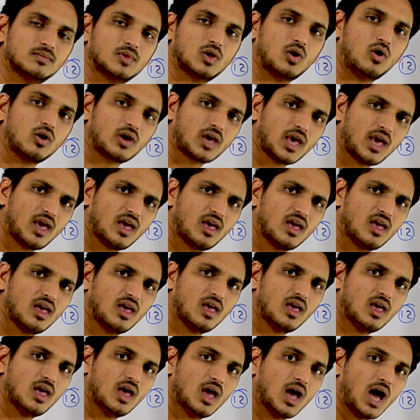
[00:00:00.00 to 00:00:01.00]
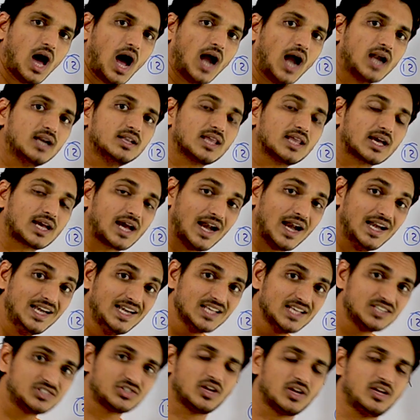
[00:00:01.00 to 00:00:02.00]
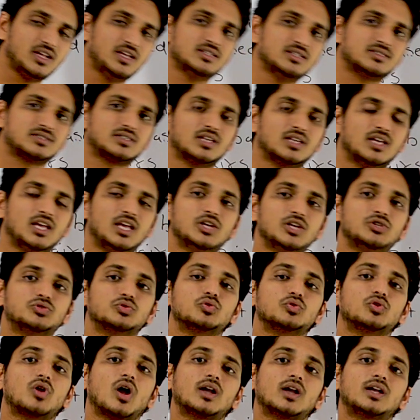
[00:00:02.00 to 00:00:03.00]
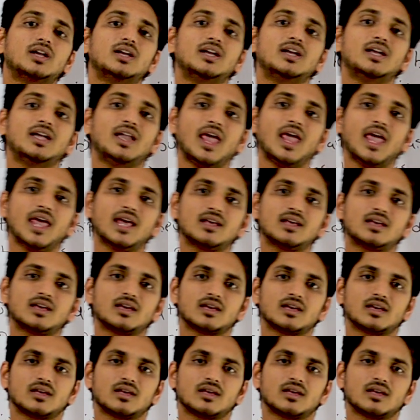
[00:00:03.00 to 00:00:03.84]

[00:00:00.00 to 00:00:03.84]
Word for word: okay, and the condition is he should not take